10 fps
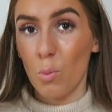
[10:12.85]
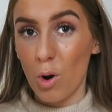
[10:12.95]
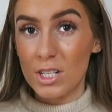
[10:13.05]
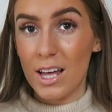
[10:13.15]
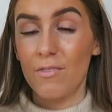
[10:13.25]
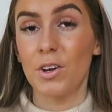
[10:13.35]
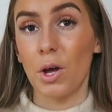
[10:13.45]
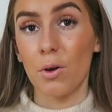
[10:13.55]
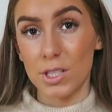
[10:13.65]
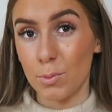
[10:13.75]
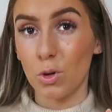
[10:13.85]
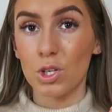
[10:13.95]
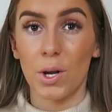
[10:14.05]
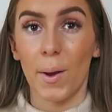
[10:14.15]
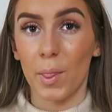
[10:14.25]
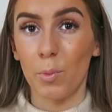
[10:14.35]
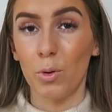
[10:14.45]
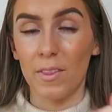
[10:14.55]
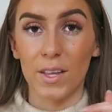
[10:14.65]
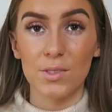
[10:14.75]
watch that video because I'm not showing them
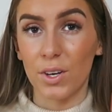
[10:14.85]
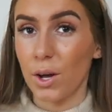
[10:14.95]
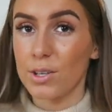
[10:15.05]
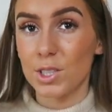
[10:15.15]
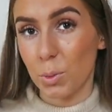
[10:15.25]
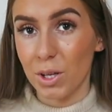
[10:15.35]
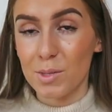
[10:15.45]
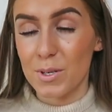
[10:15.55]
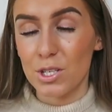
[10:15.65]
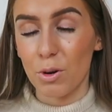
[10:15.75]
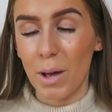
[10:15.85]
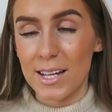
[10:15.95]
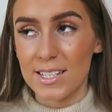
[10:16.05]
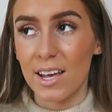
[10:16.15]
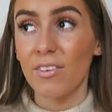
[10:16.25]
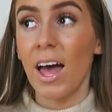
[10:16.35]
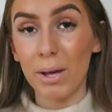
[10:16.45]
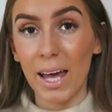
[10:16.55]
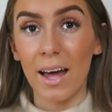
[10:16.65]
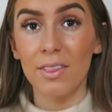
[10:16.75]
all in this video because I don't want it to be too repetitive.
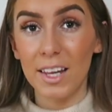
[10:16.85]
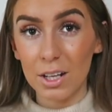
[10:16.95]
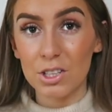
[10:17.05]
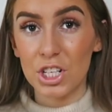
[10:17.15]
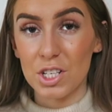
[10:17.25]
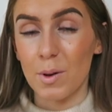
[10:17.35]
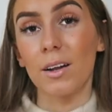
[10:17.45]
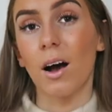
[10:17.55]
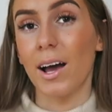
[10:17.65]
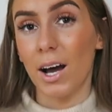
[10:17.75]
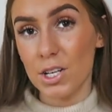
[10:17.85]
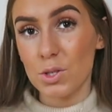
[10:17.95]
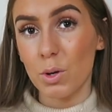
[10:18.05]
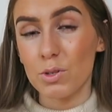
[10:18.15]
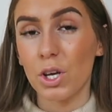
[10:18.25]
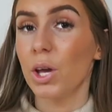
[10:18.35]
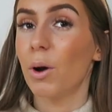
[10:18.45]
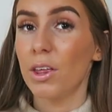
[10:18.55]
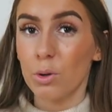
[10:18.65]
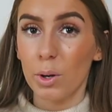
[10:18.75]
But yeah, the little gingerbread guy. I just thought it was
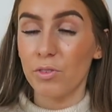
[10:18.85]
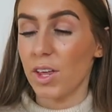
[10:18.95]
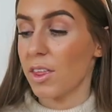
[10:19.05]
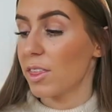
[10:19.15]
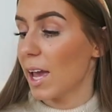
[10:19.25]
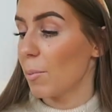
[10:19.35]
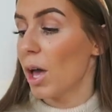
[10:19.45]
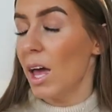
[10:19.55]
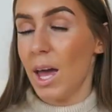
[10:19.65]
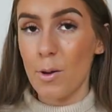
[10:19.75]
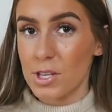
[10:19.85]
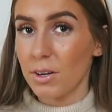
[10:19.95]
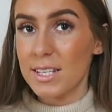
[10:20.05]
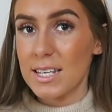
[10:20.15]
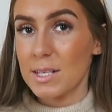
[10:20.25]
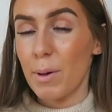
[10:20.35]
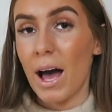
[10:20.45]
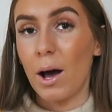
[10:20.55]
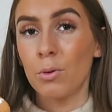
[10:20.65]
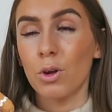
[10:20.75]
cute. I thought it'd fit the theme. It was only
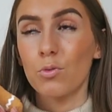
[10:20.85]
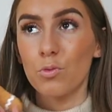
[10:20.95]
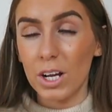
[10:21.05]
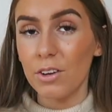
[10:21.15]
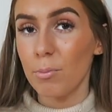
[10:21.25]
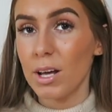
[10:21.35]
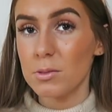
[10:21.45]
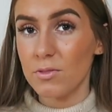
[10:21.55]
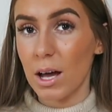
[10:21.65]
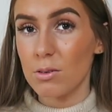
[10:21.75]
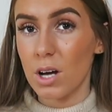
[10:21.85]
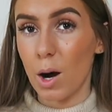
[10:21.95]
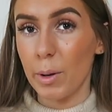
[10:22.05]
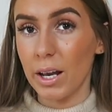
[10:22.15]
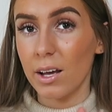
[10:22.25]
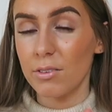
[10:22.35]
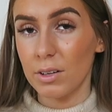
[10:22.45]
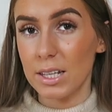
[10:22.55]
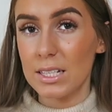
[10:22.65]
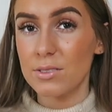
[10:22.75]
£6. Really reminds me of Elle Darby. Like, I
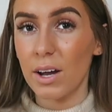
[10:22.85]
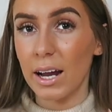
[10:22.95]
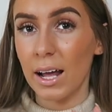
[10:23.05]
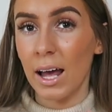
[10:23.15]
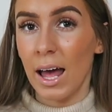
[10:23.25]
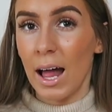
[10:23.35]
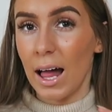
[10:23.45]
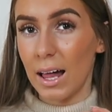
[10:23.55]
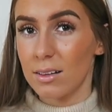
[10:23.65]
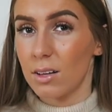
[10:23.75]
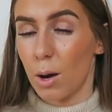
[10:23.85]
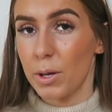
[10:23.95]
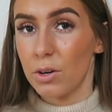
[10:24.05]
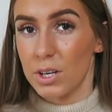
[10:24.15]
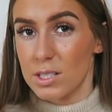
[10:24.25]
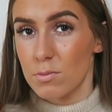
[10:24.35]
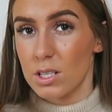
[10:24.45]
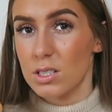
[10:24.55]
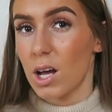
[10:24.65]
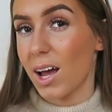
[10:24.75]
feel like this is very Elle Darby
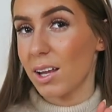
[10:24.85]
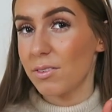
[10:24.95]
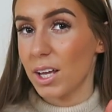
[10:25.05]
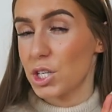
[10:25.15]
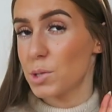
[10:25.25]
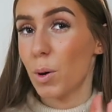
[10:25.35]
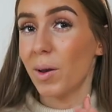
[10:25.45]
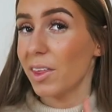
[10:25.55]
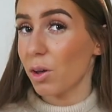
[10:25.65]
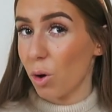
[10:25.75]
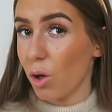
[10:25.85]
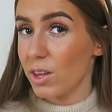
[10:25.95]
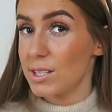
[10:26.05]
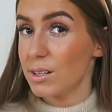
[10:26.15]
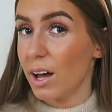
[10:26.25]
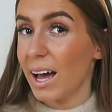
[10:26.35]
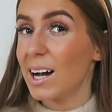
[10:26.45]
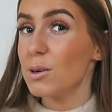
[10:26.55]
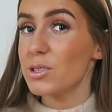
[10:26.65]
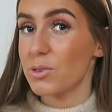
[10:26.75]
Christmas style. I feel like she's probably either got this in her
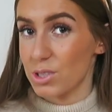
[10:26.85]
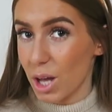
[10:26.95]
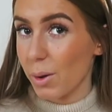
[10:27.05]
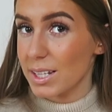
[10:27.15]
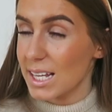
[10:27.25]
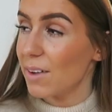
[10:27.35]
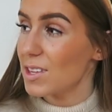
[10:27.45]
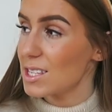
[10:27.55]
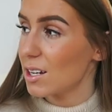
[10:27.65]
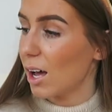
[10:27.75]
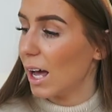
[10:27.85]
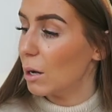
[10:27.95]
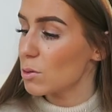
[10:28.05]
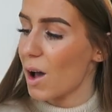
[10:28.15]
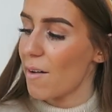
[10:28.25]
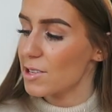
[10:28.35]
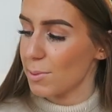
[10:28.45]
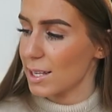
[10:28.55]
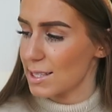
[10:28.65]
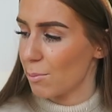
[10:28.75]
house or is going to have this in her house or have
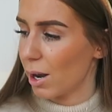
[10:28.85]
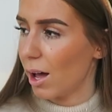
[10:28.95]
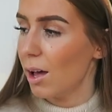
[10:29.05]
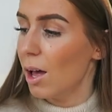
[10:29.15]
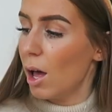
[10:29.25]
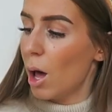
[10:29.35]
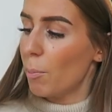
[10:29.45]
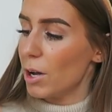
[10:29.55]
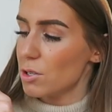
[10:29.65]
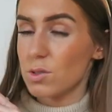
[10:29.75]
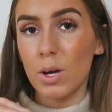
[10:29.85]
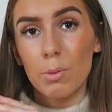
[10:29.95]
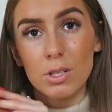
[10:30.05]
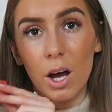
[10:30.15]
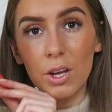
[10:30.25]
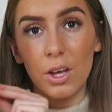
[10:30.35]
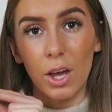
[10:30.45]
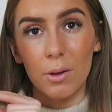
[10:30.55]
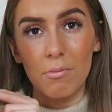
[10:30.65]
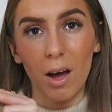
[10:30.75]
something similar. But I just thought he was kind of
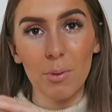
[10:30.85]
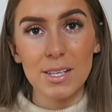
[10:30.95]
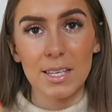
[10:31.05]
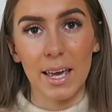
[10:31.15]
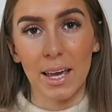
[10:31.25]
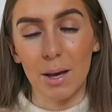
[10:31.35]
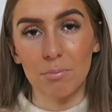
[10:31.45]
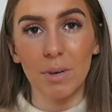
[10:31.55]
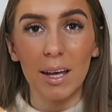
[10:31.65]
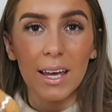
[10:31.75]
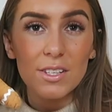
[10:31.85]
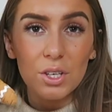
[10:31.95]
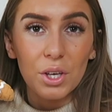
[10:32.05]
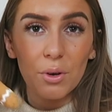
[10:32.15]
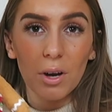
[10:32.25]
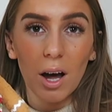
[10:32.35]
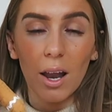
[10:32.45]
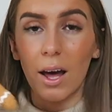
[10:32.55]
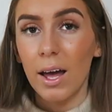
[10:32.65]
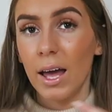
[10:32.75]
cute. Are we seeing him? Like, he's a cute
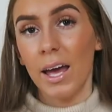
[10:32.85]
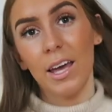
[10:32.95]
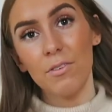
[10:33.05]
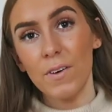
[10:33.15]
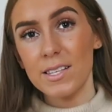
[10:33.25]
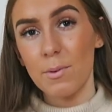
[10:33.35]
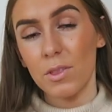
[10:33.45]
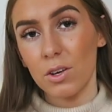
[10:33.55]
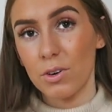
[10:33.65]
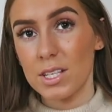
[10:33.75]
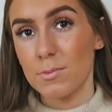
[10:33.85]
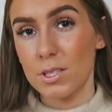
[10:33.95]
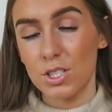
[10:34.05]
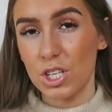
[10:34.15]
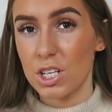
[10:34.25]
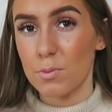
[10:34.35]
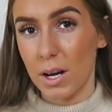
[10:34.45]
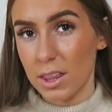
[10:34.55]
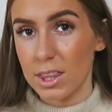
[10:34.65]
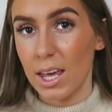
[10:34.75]
colour. He fits in with the Christmas
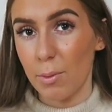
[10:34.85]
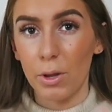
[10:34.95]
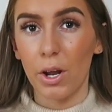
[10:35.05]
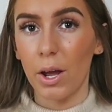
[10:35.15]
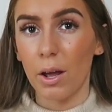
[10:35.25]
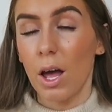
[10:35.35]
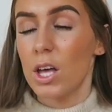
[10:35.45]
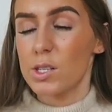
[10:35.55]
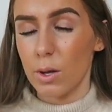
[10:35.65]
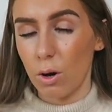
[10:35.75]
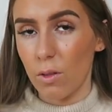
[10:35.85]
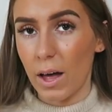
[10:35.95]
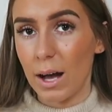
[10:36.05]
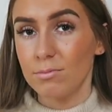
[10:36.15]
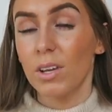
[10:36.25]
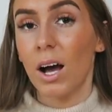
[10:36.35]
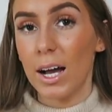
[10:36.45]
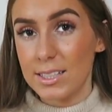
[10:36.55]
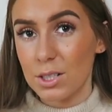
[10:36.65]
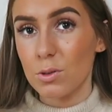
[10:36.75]
gingerbread theme, you know. So I got that.
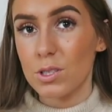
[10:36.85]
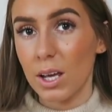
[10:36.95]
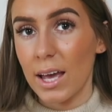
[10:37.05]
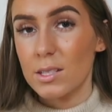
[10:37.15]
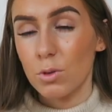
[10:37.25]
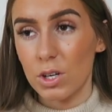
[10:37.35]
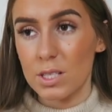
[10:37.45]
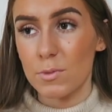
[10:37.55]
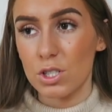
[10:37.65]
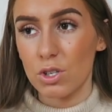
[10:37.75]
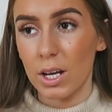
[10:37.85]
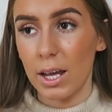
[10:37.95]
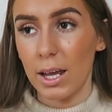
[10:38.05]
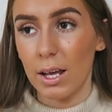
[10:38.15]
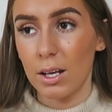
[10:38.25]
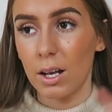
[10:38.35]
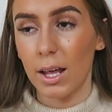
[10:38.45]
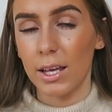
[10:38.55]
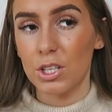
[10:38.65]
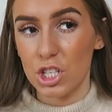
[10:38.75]
I did also get some Christmas tree,
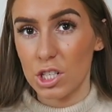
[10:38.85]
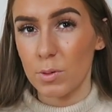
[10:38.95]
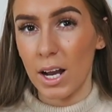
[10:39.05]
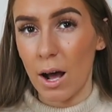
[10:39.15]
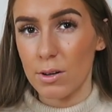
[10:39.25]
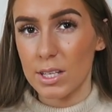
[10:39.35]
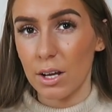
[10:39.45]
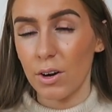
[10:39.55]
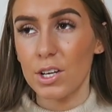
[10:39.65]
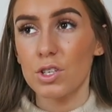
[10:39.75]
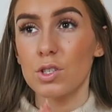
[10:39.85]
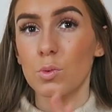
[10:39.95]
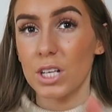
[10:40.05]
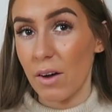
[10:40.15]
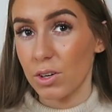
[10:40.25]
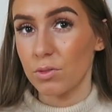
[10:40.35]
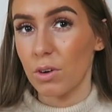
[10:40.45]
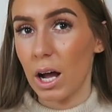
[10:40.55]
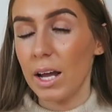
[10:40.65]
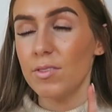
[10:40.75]
like, gingerbread house decorations, which haven't
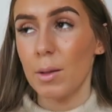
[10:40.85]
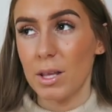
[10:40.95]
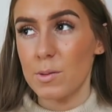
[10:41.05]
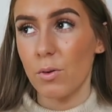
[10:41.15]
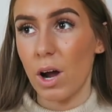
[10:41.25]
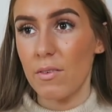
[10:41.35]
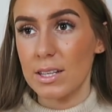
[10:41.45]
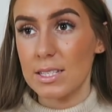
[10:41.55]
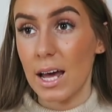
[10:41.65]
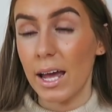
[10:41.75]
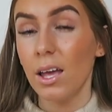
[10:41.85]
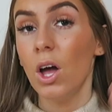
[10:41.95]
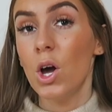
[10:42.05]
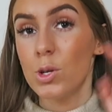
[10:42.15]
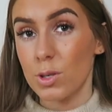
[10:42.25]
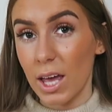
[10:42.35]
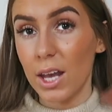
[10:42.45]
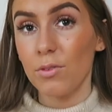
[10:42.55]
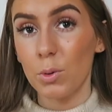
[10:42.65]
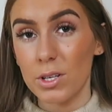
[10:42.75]
arrived. They're meant to be arriving today. So
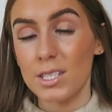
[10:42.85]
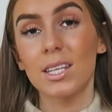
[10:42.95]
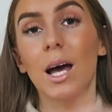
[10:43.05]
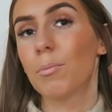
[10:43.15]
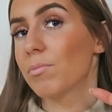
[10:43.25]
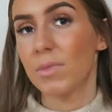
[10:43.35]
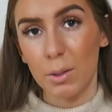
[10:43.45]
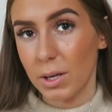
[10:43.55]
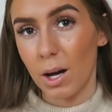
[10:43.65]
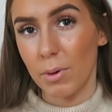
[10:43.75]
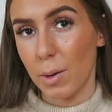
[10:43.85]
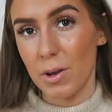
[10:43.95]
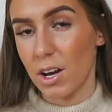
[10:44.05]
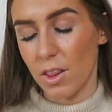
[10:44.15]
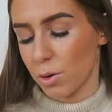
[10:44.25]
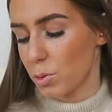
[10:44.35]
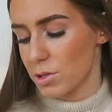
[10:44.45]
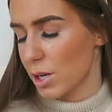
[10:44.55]
again, if you want to see them, they'll be coming up in another haul